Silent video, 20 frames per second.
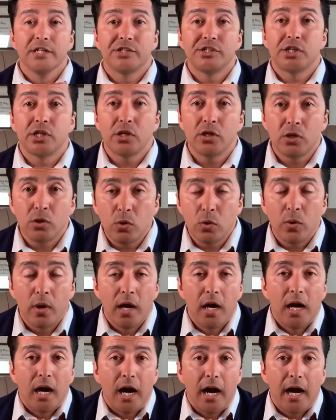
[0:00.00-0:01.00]

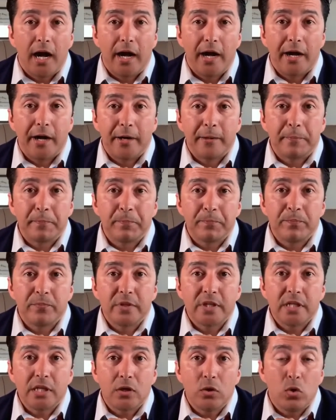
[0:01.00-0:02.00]
So,
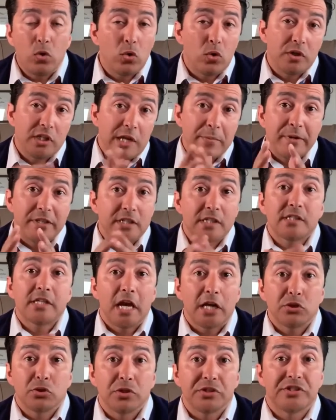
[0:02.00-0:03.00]
or they may just
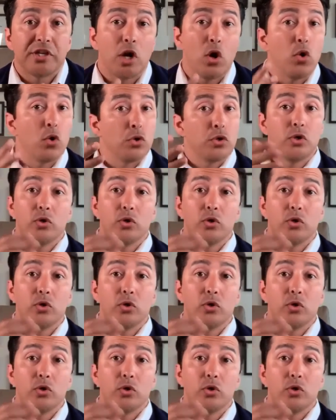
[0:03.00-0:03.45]
actually say, oh,